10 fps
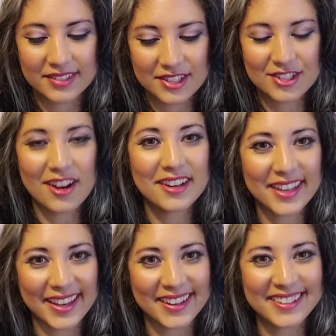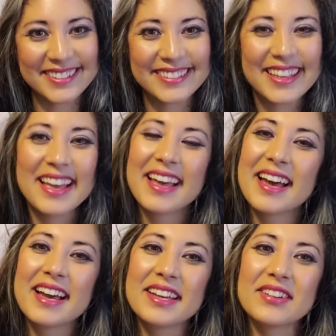shocking,
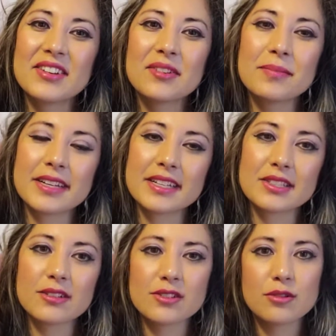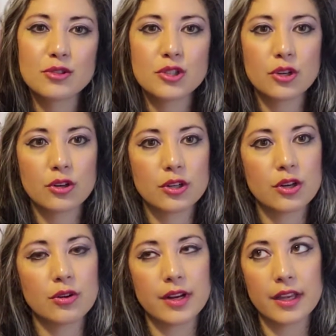because there's no
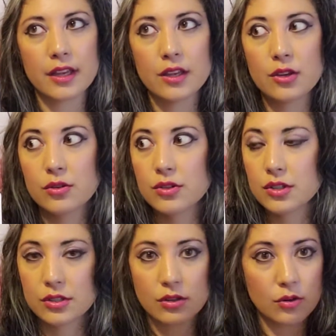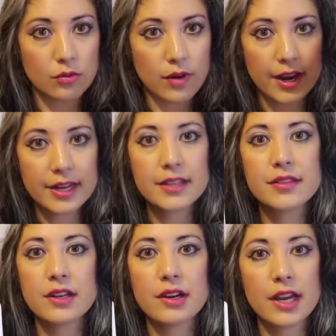sugarcoating. You just go right in
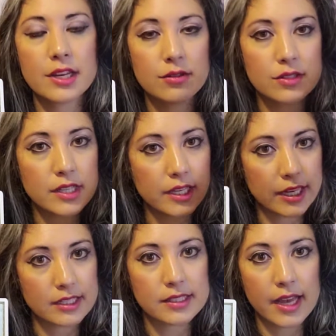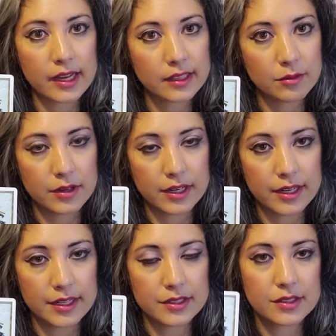there and you say exactly what
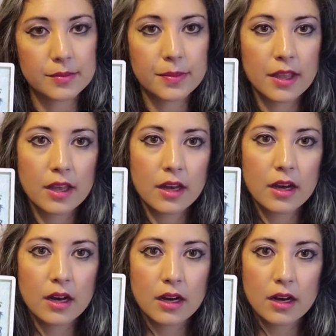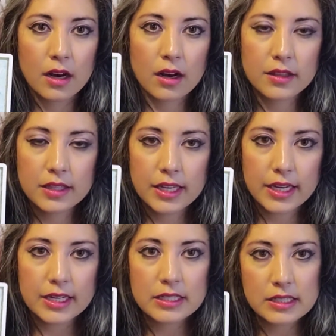it is. On
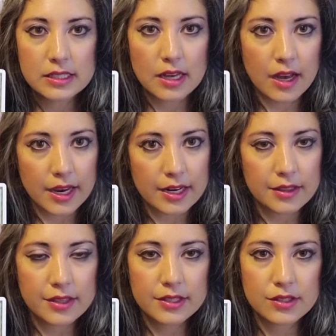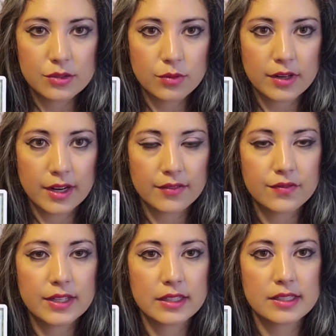the inside, this is what I
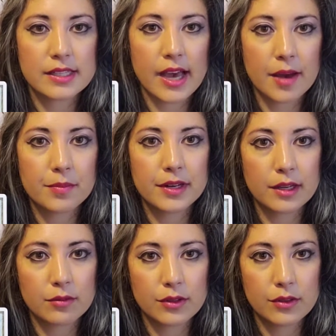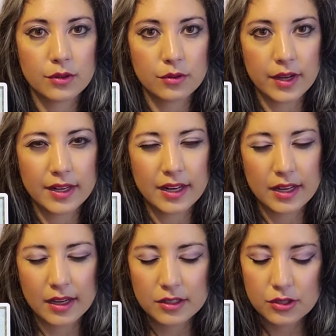feel is happening with you. And
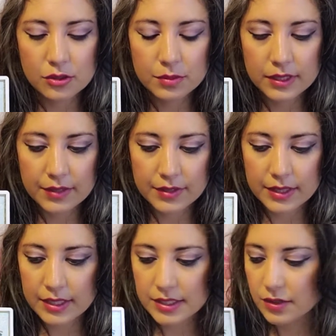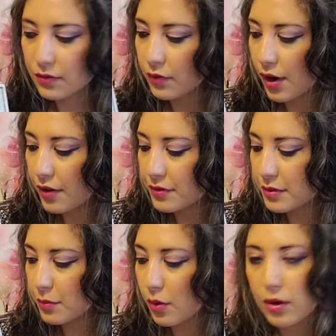I do believe that this involves
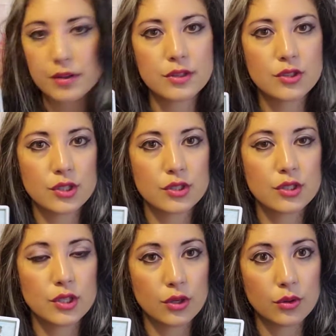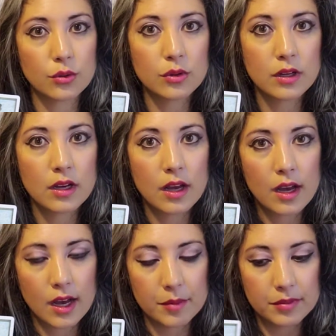more than just you.
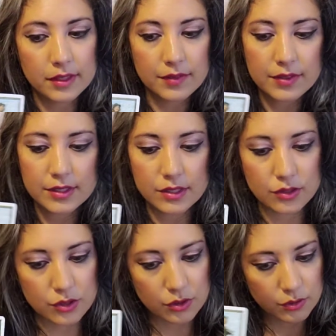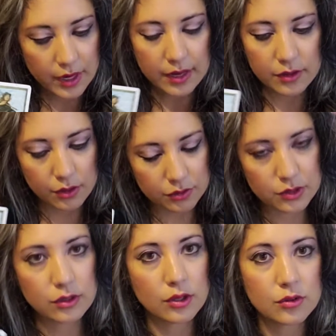I believe this is you and those
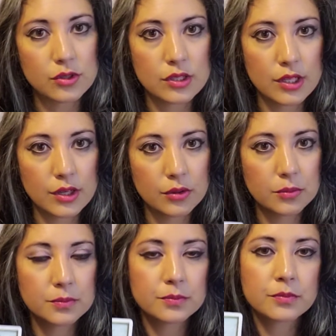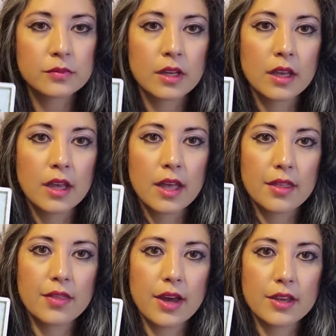close to you.
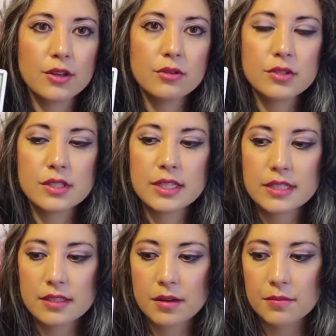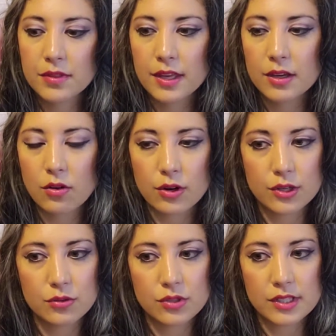That you see something or
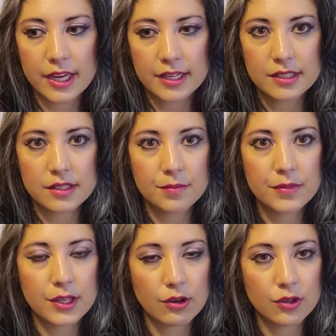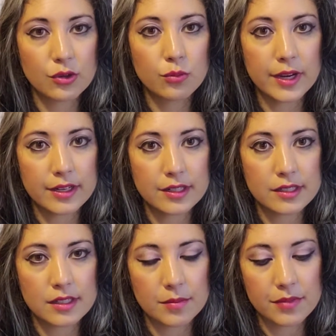you say something or you witness
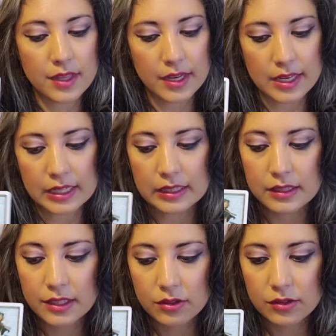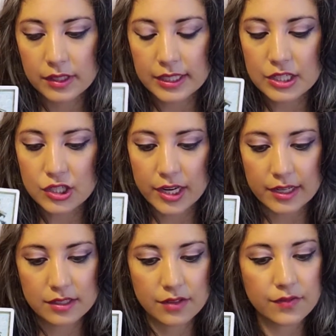something and it literally
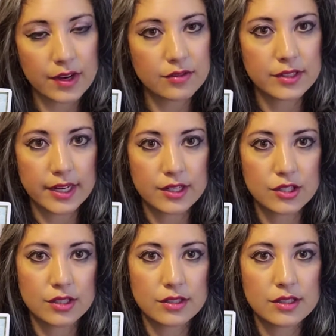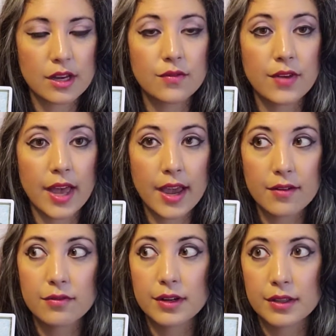shakes the foundations of
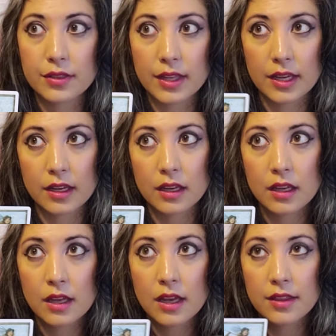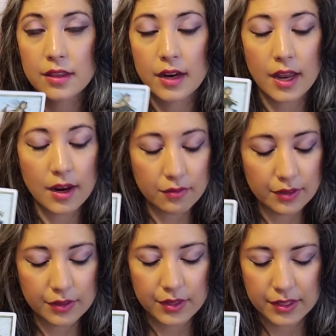everything that
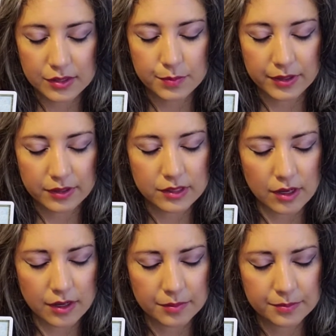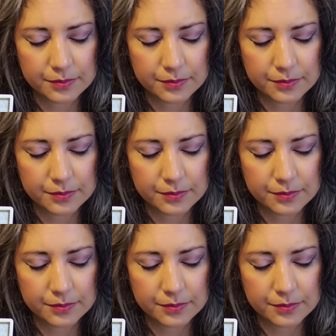everything is built on.